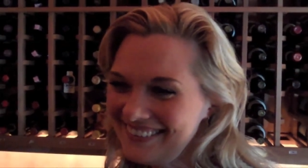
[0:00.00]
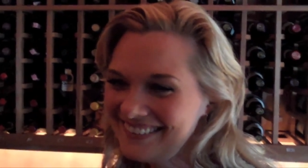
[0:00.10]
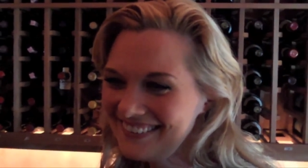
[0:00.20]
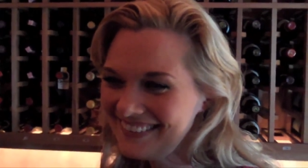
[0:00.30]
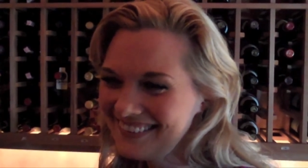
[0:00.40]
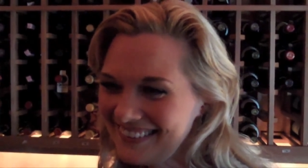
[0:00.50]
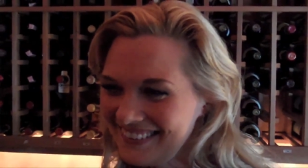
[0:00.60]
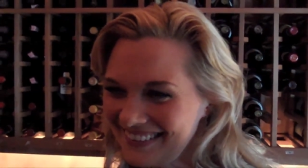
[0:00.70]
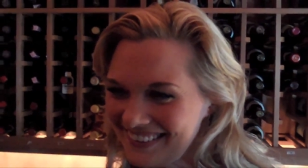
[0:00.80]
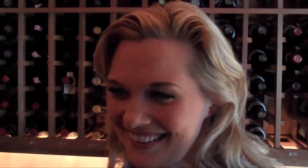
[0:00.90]
is, you
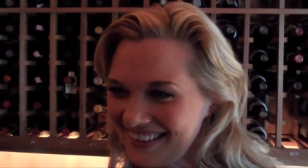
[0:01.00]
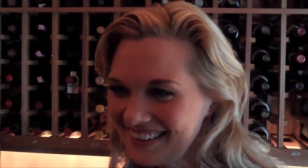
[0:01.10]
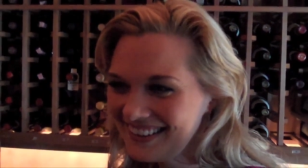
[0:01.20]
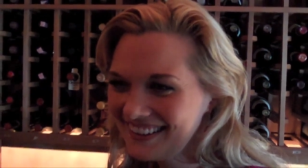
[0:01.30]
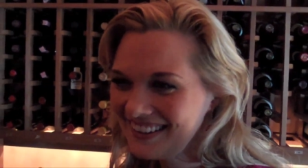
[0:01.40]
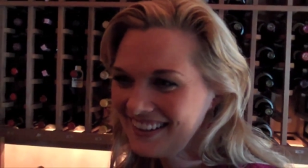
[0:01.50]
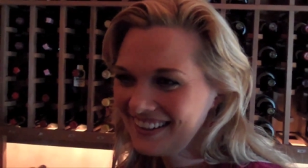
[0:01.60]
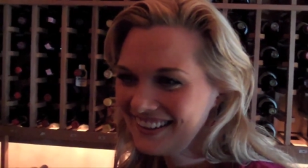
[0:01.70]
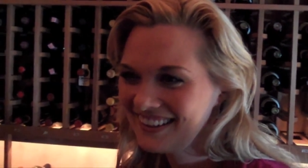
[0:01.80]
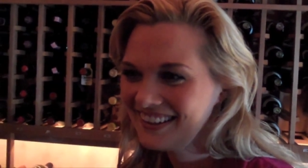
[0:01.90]
know. Don't I wish I had
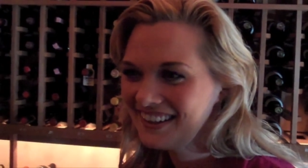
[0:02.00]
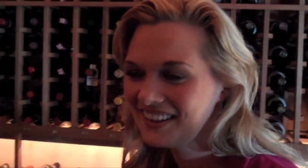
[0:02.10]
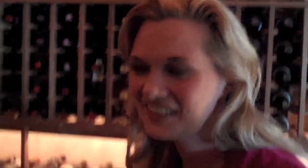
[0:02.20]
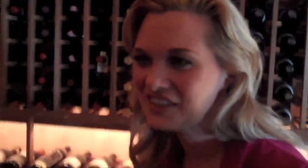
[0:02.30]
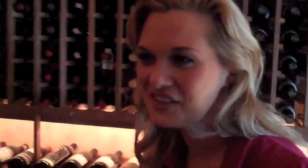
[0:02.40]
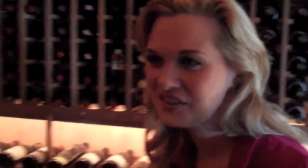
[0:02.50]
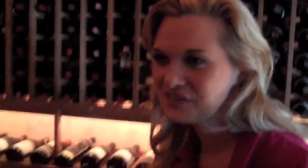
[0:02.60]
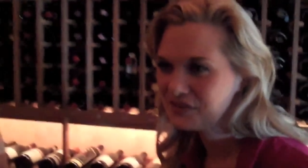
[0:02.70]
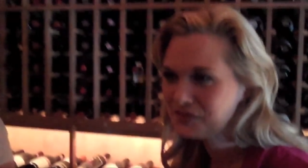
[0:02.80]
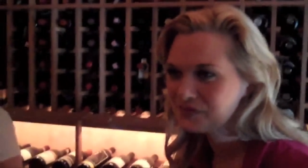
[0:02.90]
a. And of course, that's when
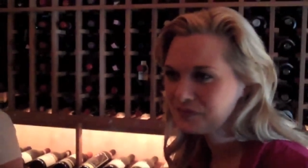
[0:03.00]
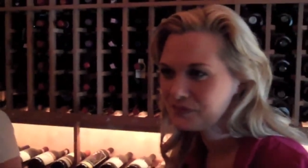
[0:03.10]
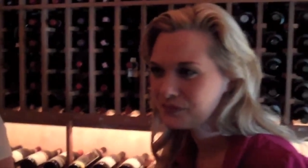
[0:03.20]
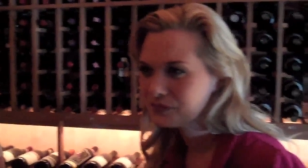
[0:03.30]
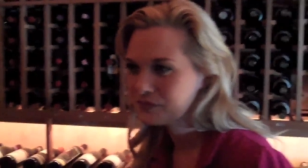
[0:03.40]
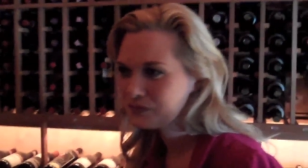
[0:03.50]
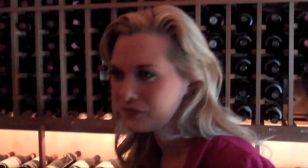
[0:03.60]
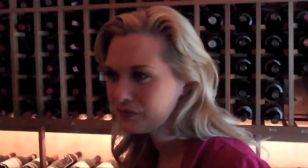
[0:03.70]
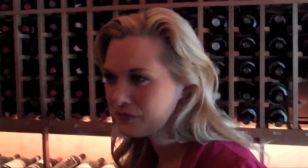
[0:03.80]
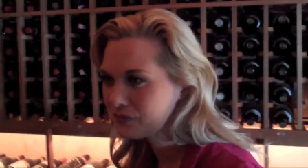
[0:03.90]
you never have a camera. And the
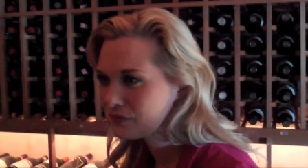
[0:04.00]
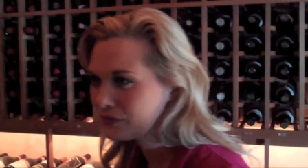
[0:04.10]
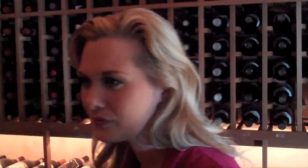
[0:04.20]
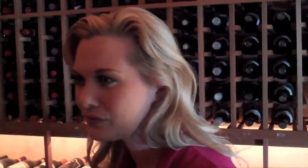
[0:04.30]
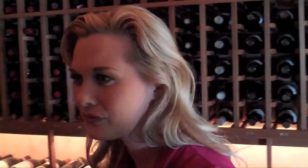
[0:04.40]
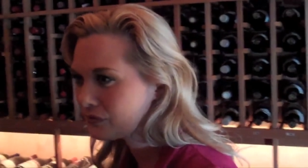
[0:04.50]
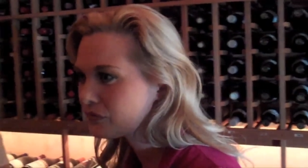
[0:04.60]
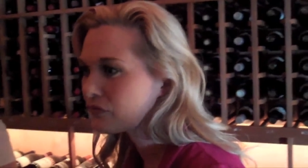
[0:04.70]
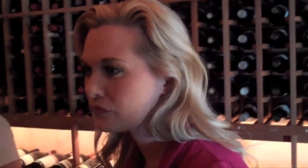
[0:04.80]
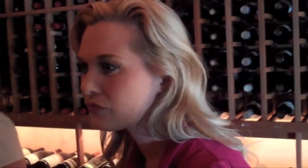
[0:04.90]
camera does you no good in
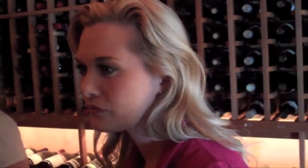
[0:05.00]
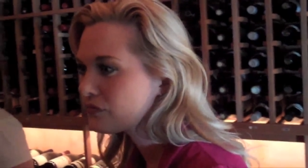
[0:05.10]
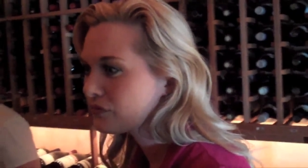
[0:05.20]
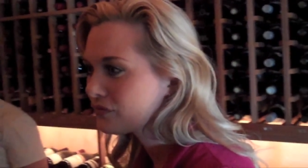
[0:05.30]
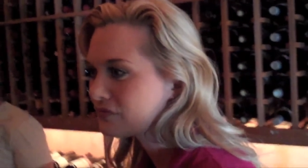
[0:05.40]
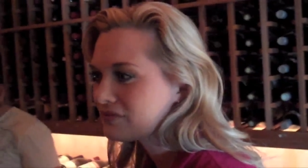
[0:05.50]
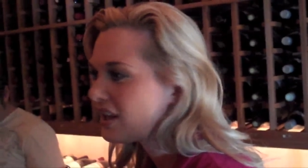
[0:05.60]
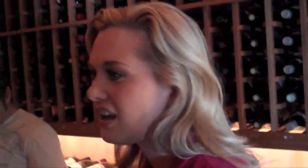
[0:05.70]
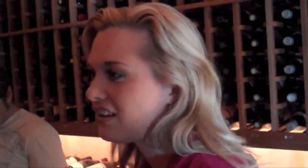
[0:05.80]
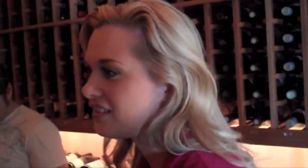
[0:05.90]
that moment,
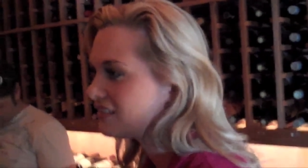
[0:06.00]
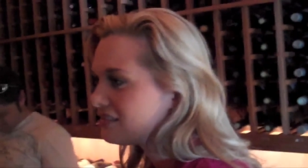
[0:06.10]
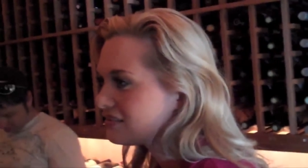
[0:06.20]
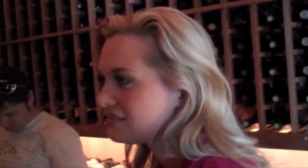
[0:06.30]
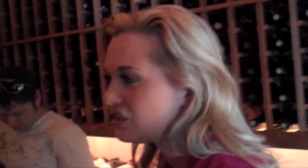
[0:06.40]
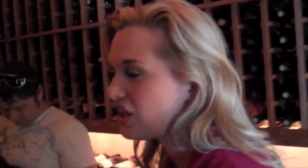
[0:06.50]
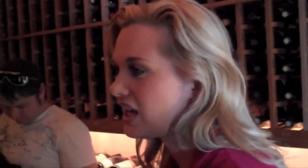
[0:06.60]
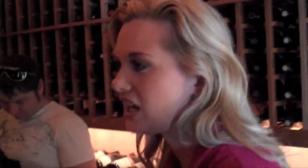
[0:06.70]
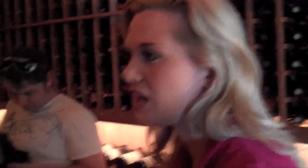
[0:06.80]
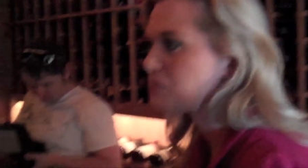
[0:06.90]
no. anyhow, trying
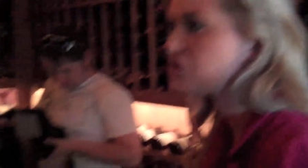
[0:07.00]
to, to